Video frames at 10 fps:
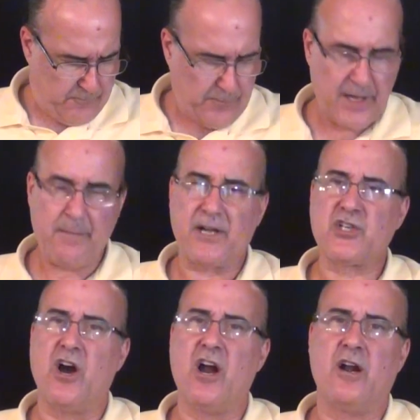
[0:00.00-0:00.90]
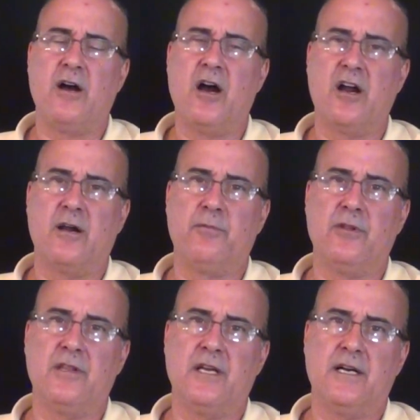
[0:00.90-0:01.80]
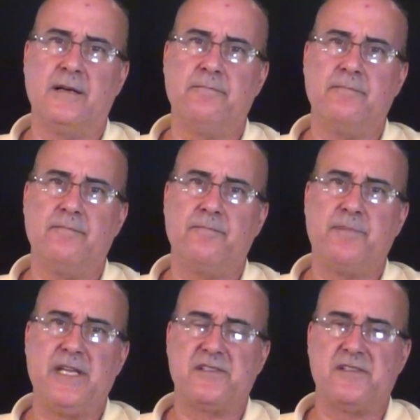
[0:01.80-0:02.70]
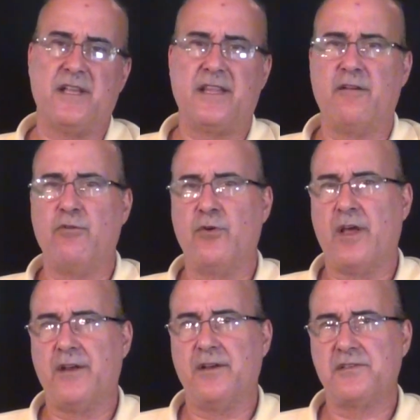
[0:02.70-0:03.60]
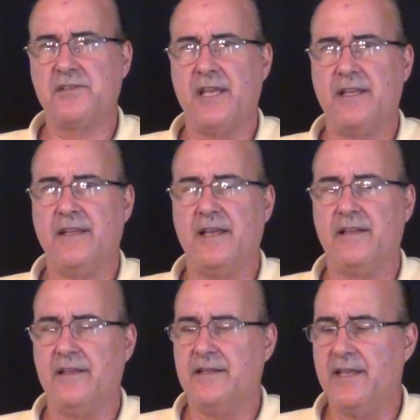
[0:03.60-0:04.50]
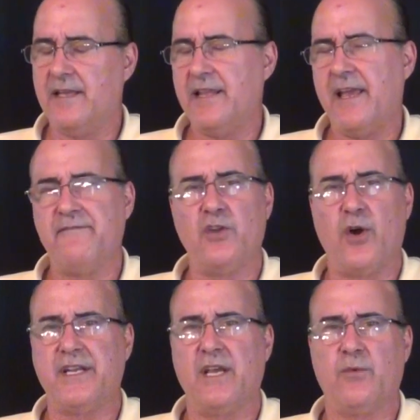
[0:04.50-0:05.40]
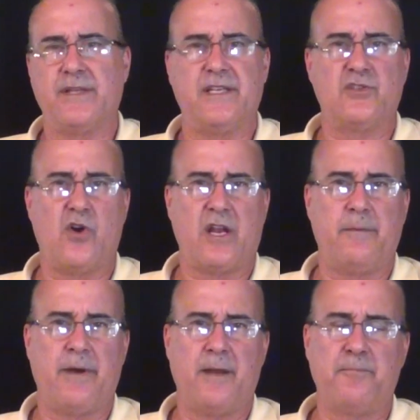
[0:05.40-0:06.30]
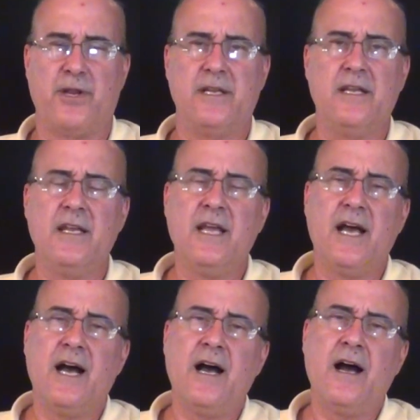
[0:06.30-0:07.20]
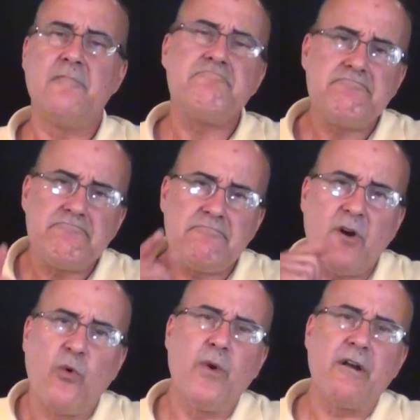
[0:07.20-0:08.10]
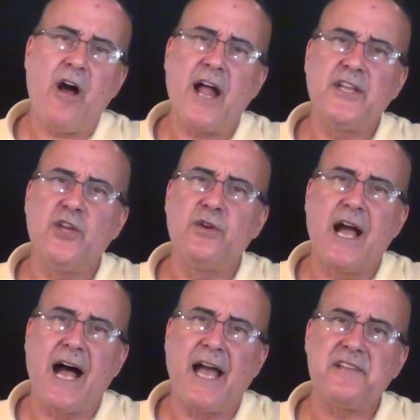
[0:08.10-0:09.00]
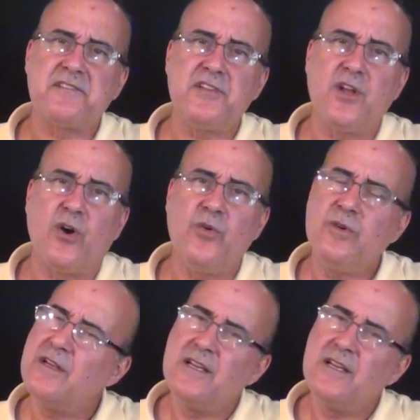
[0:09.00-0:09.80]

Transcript: Pretty much horrible pieces that they wrote on us. They have no idea what they're talking about, but we're on you guys, you know.